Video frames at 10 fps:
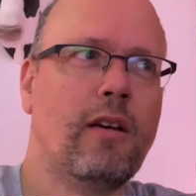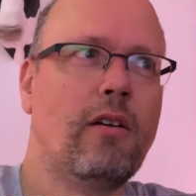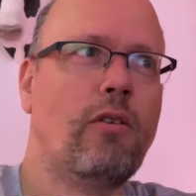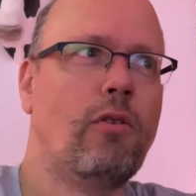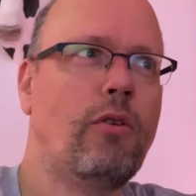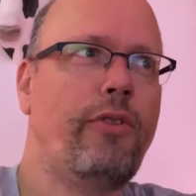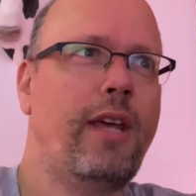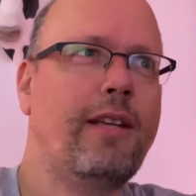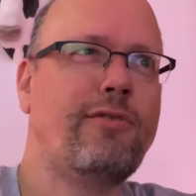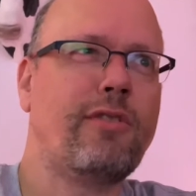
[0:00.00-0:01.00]
all the
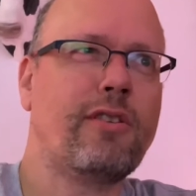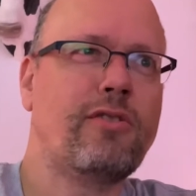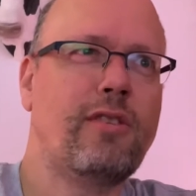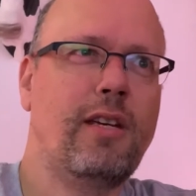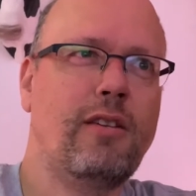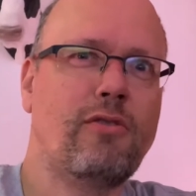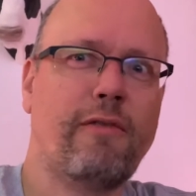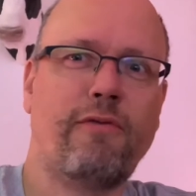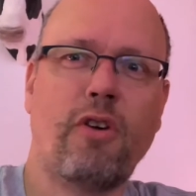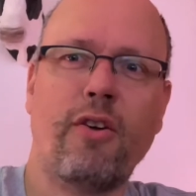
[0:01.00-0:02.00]
intricacies
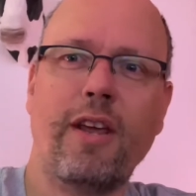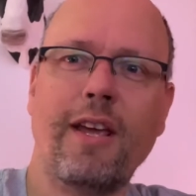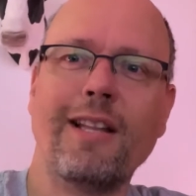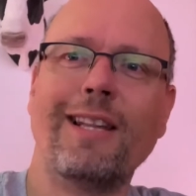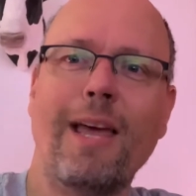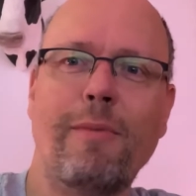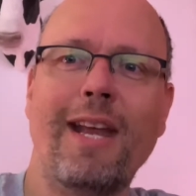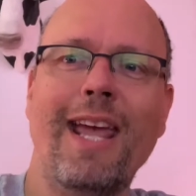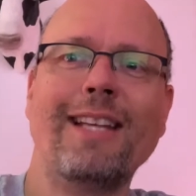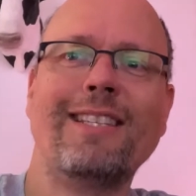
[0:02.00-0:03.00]
of running a
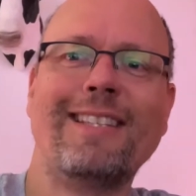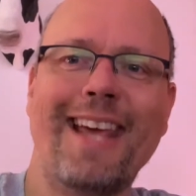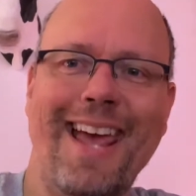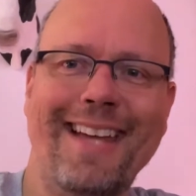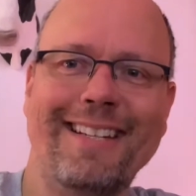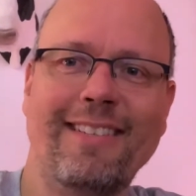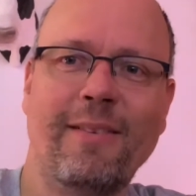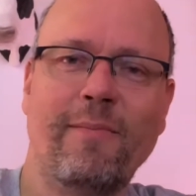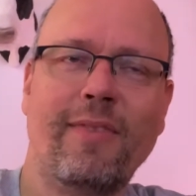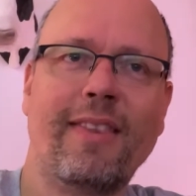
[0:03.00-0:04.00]
lemonade stand
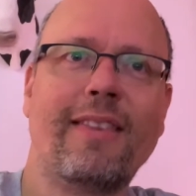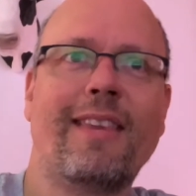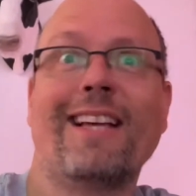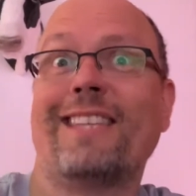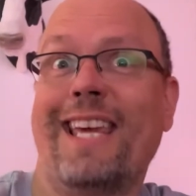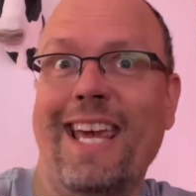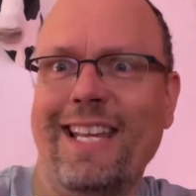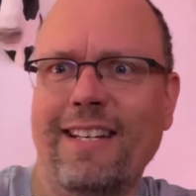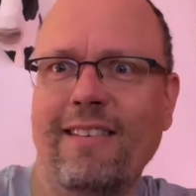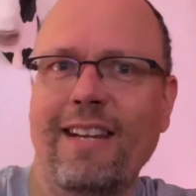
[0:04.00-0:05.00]
as a
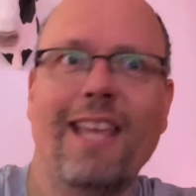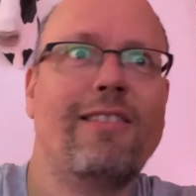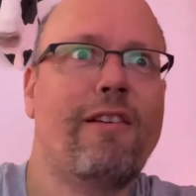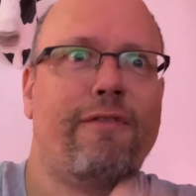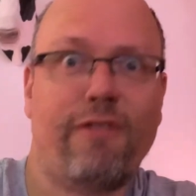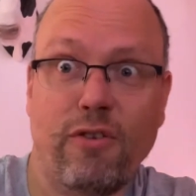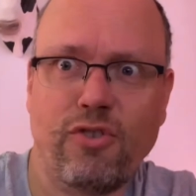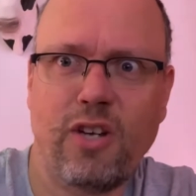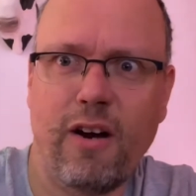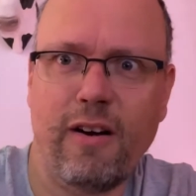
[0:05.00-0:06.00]
kid in the
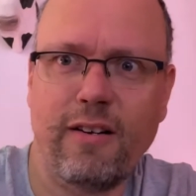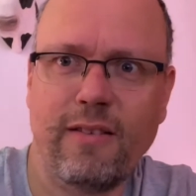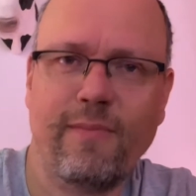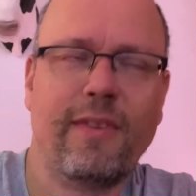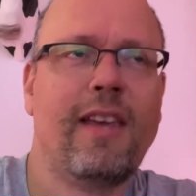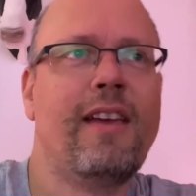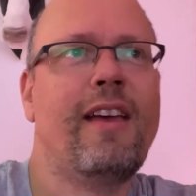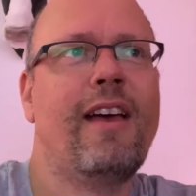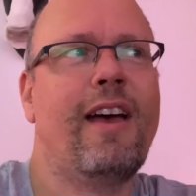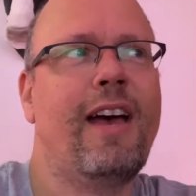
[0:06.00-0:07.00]
front yard.
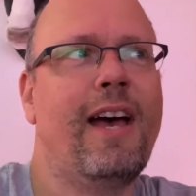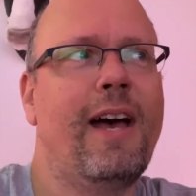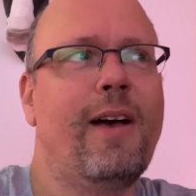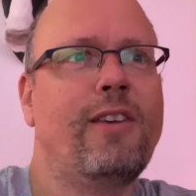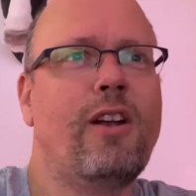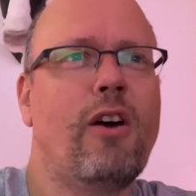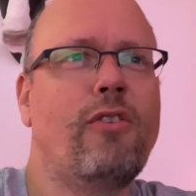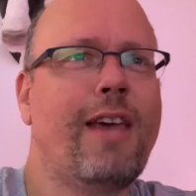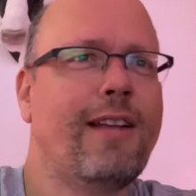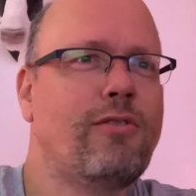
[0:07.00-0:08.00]
You
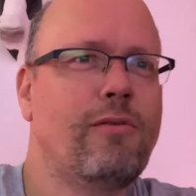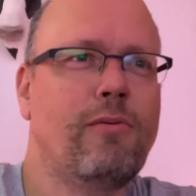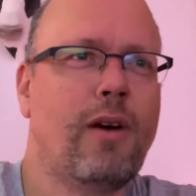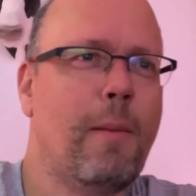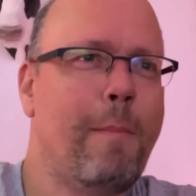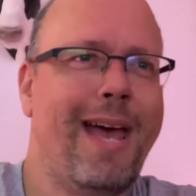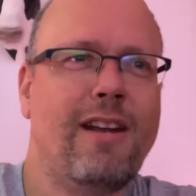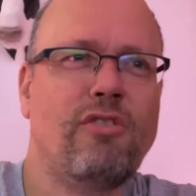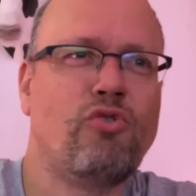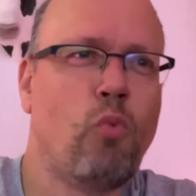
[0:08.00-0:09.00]
had to
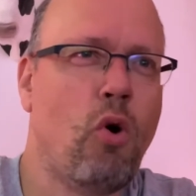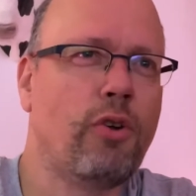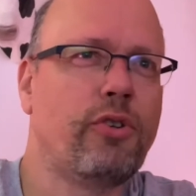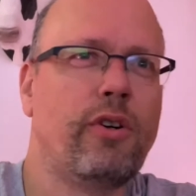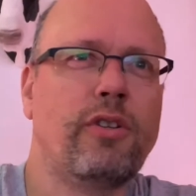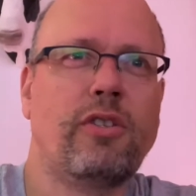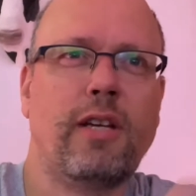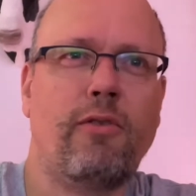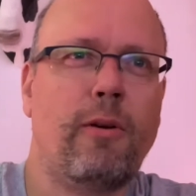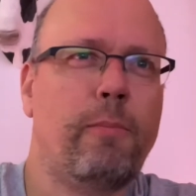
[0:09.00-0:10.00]
manage water,
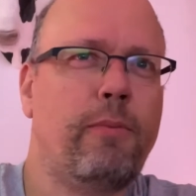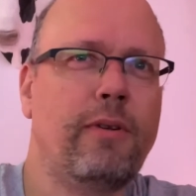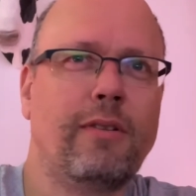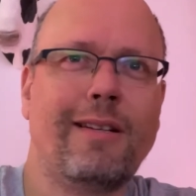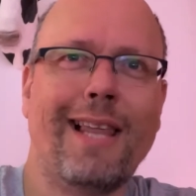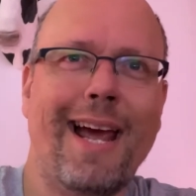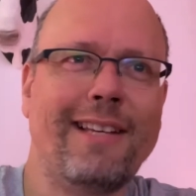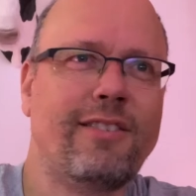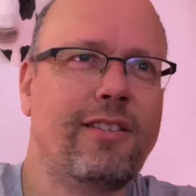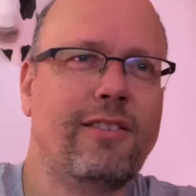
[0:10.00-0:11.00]
syrup, and
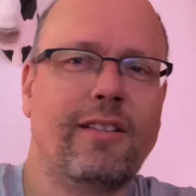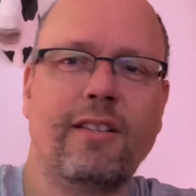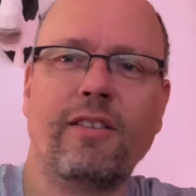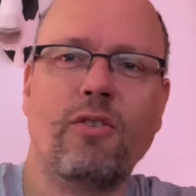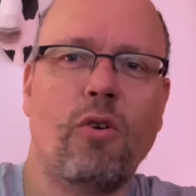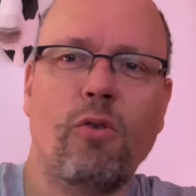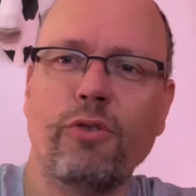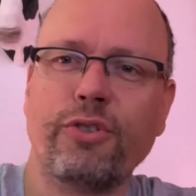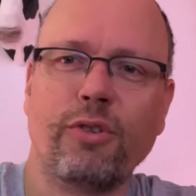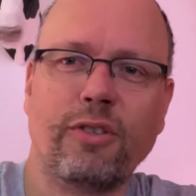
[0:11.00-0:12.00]
glasses, and, all
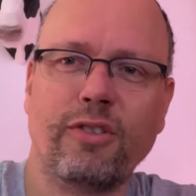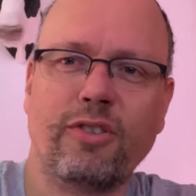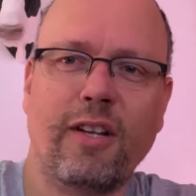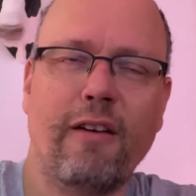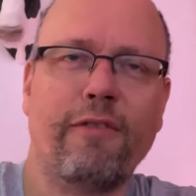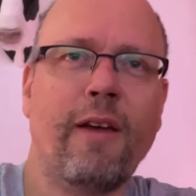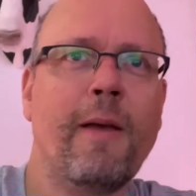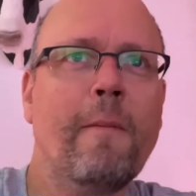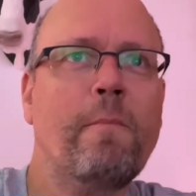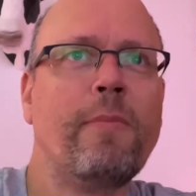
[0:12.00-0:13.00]
sorts of stuff.
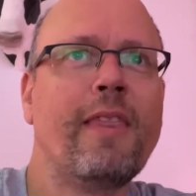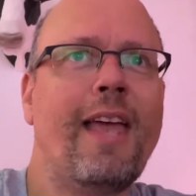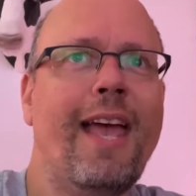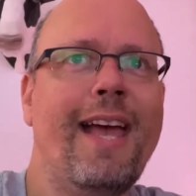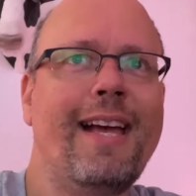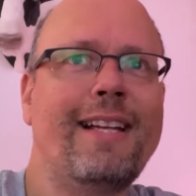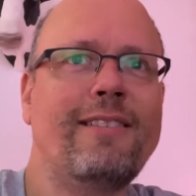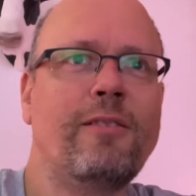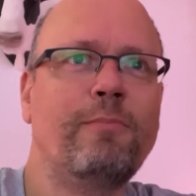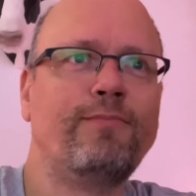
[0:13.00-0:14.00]

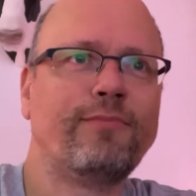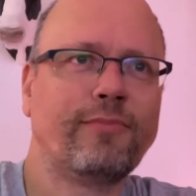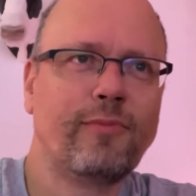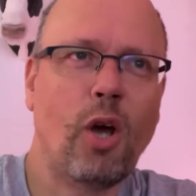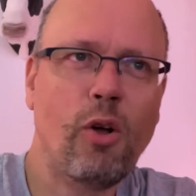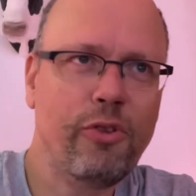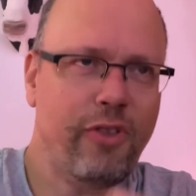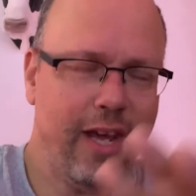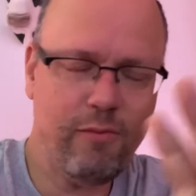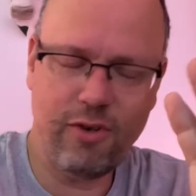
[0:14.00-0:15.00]
And the whole
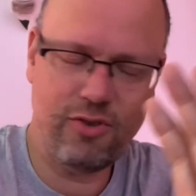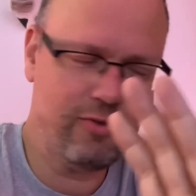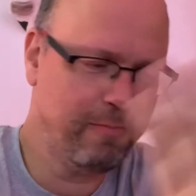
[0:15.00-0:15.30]
thing was